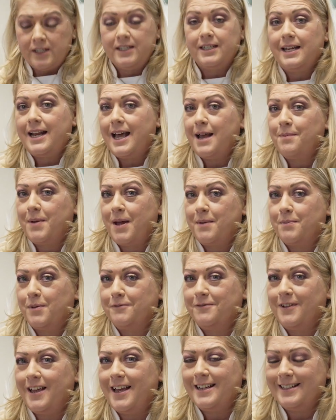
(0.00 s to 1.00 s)
did add pepper
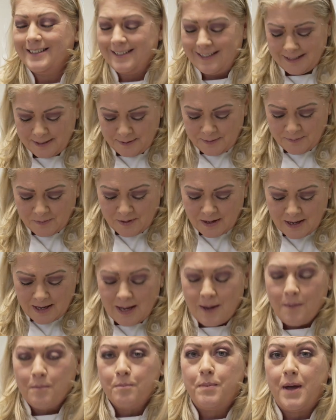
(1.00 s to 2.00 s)
flakes.
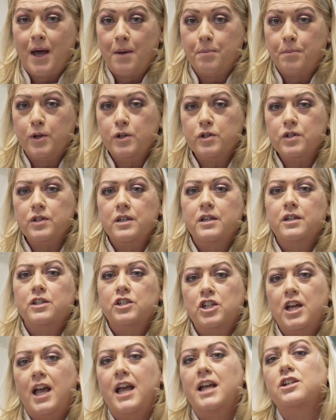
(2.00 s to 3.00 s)
Peppers
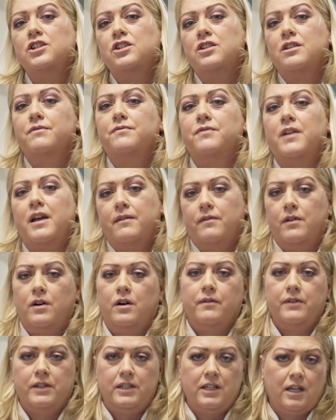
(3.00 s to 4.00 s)
change the flavor
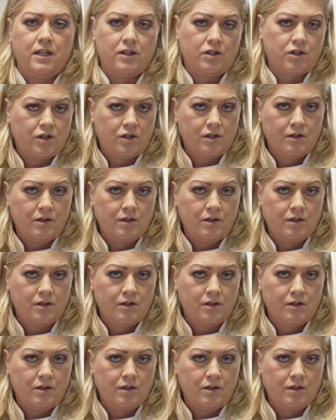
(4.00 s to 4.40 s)
of a dish.